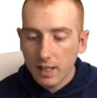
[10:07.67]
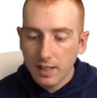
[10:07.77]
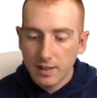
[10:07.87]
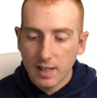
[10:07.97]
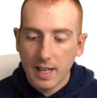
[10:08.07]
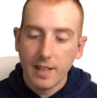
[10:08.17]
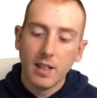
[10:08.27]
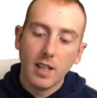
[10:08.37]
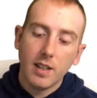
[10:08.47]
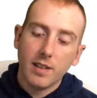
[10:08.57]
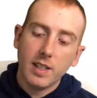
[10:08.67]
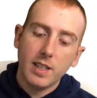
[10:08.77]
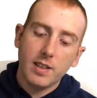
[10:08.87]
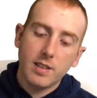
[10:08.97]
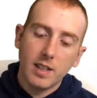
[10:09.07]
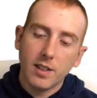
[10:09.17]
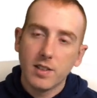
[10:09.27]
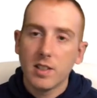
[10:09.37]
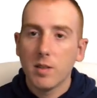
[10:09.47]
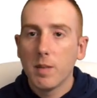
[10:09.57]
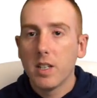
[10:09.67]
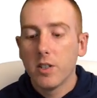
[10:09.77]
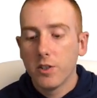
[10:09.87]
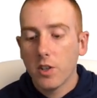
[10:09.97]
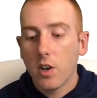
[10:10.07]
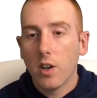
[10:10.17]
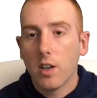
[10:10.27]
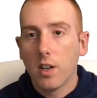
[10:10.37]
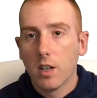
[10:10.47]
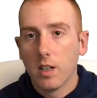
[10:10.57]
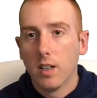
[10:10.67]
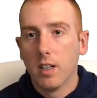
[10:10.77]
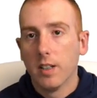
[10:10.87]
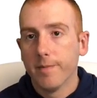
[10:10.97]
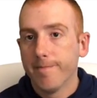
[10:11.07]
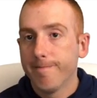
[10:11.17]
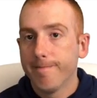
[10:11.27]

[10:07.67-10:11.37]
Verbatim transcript: is that these sales estimators are